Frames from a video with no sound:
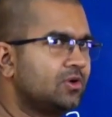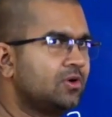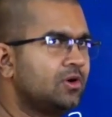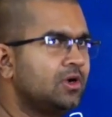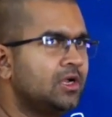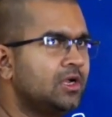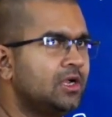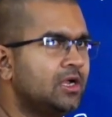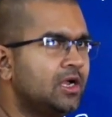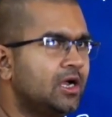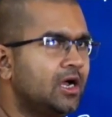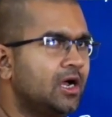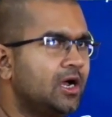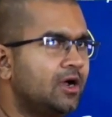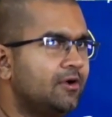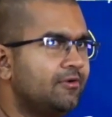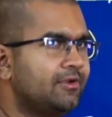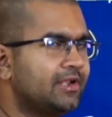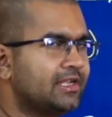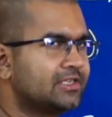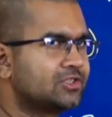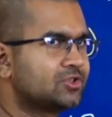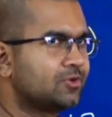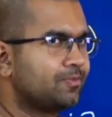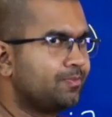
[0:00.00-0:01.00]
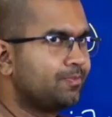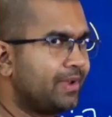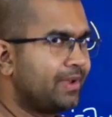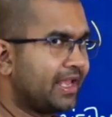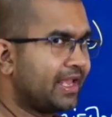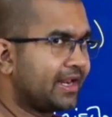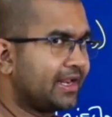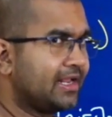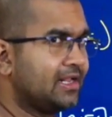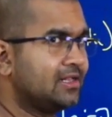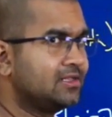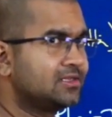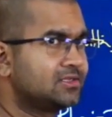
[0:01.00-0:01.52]
or we can say
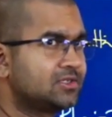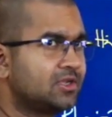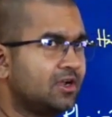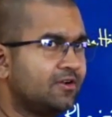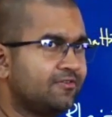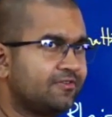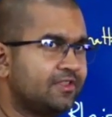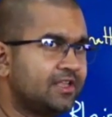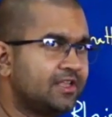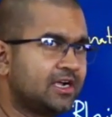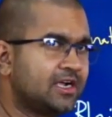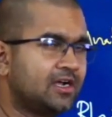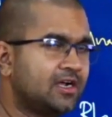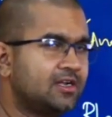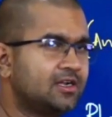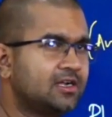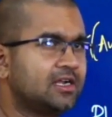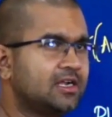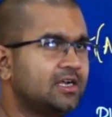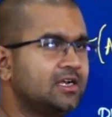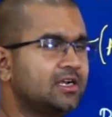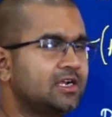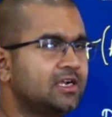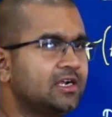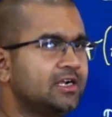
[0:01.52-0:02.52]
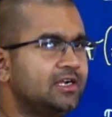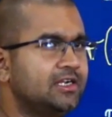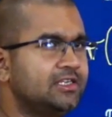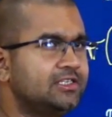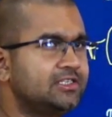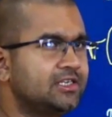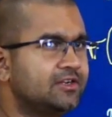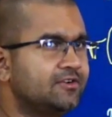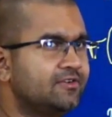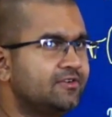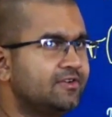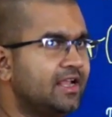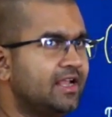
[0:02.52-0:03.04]
perils of the
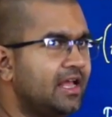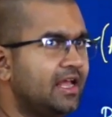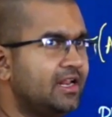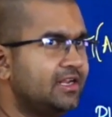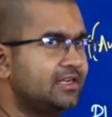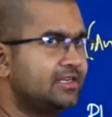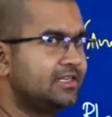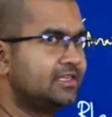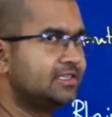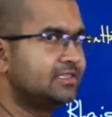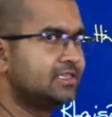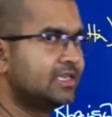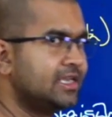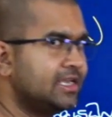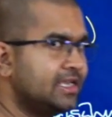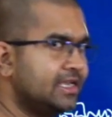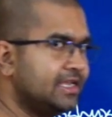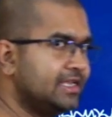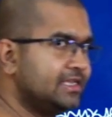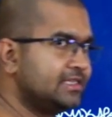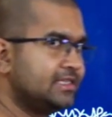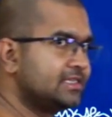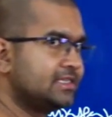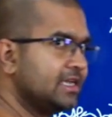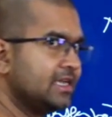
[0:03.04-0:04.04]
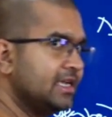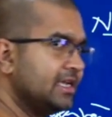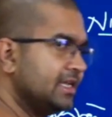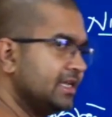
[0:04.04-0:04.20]
conditioned realities, is